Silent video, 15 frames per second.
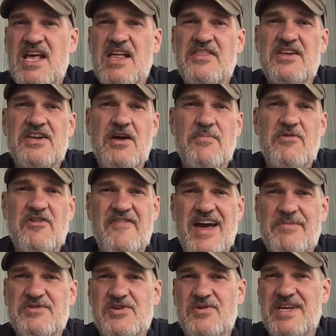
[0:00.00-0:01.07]
the number of
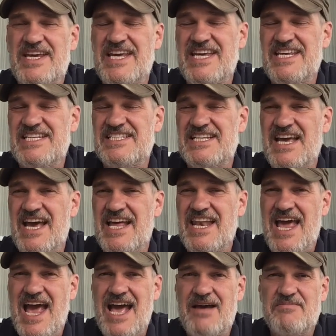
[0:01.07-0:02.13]
apps on it is an
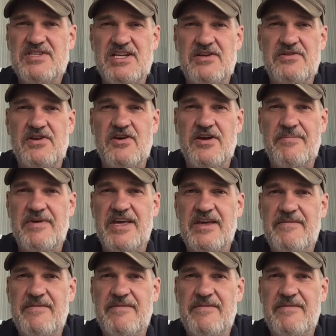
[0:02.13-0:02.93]
absolute nightmare.